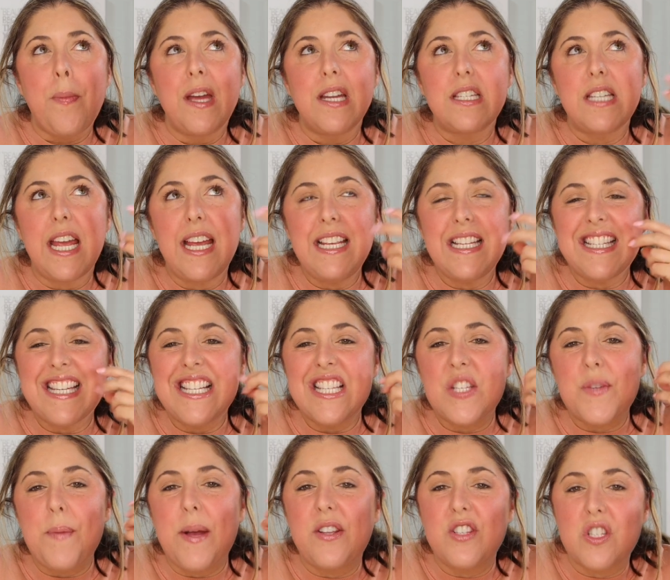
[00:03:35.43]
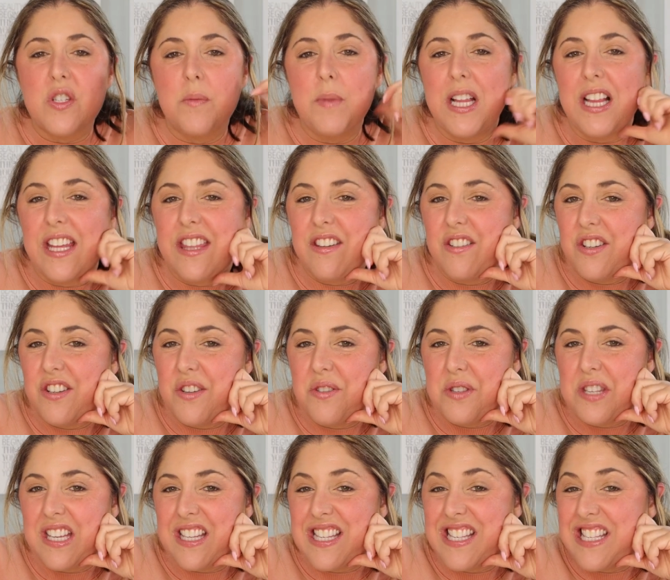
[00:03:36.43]
tastes and smells to me like they're
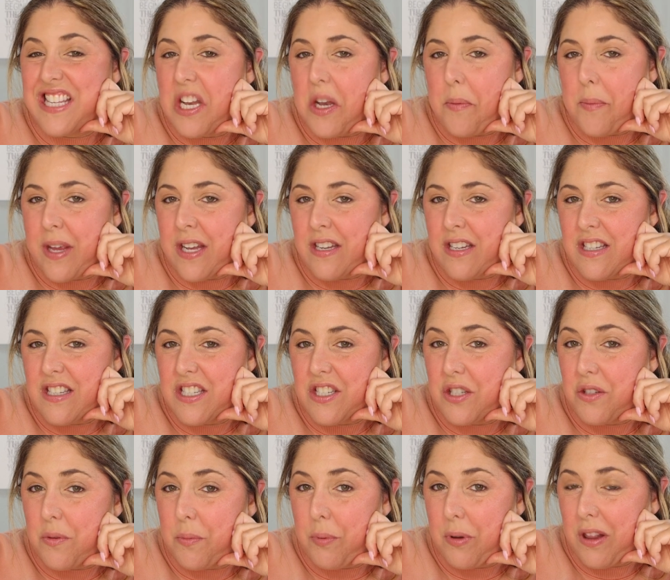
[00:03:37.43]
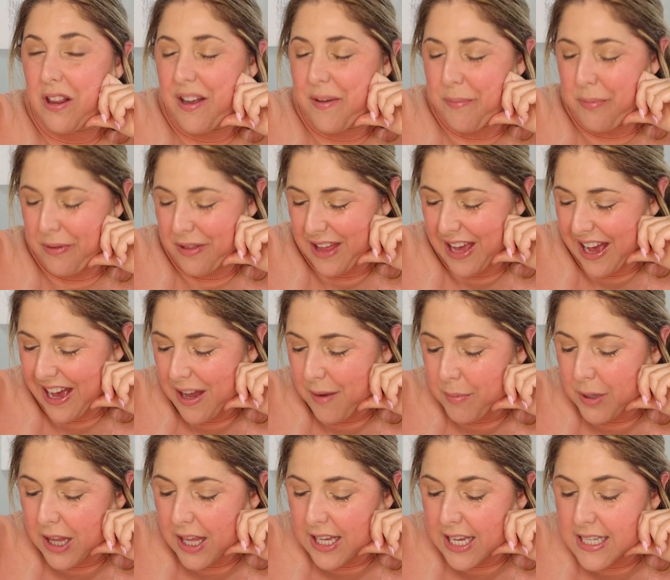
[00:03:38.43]
using cinnamon to plump that.
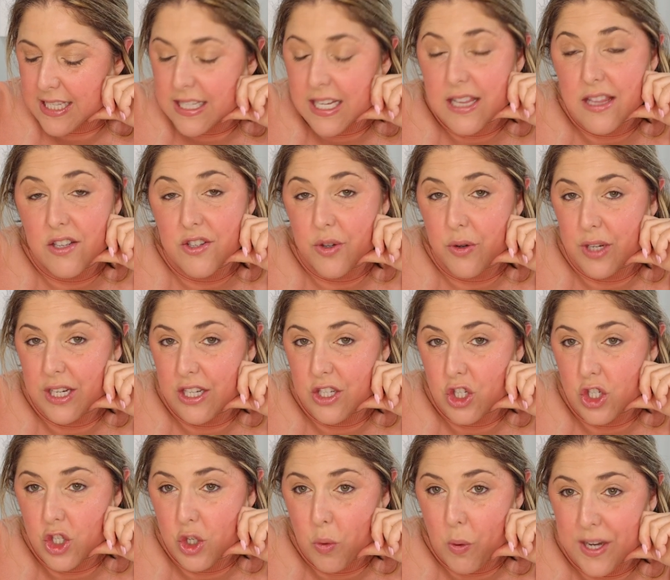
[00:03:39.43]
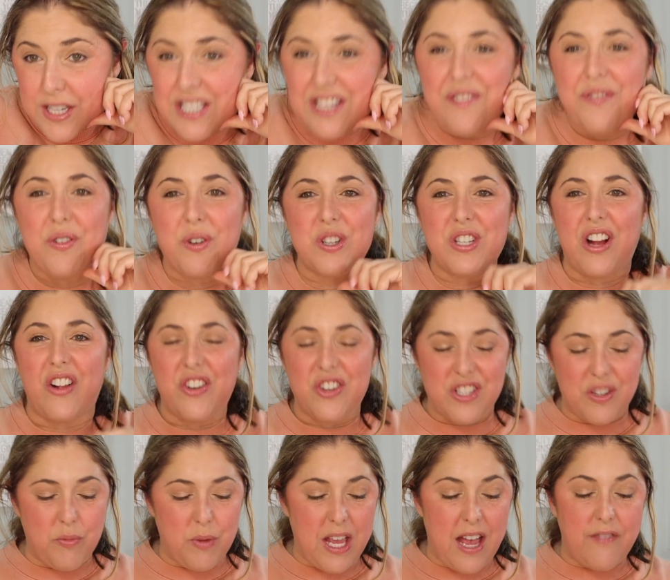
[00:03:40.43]
But like I said, those are each $24,
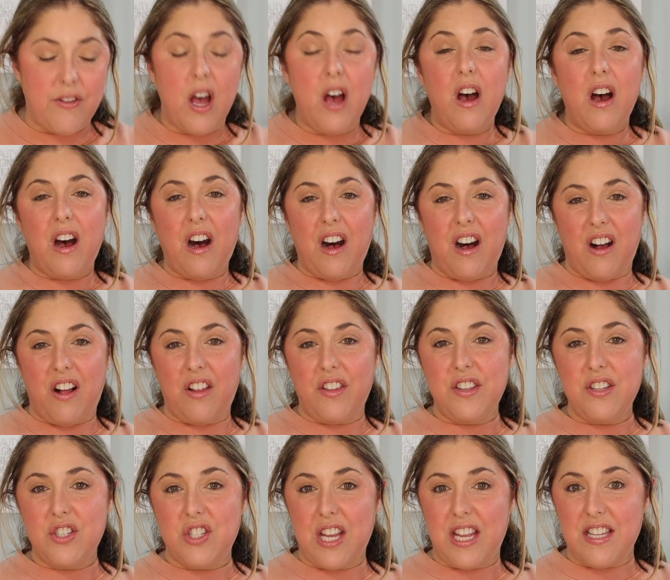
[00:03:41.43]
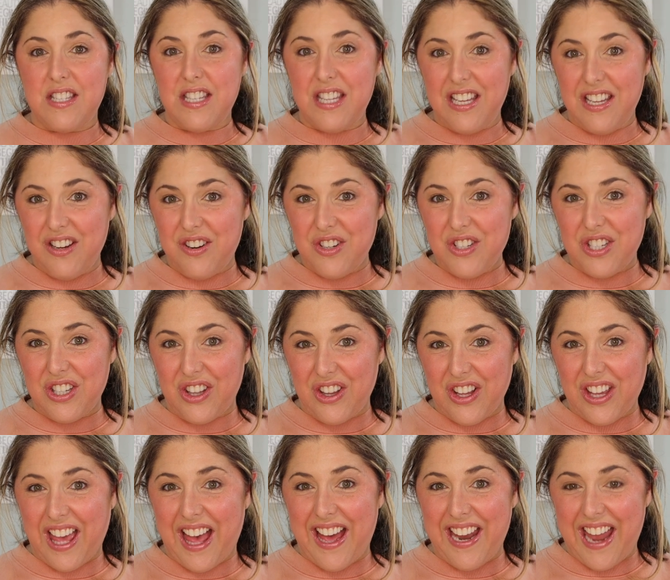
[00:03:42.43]
and we have all the shades here to
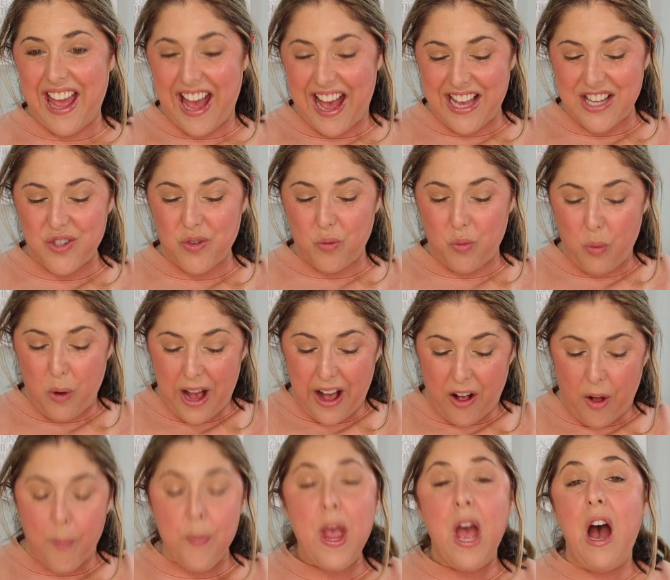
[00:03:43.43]
look at as well.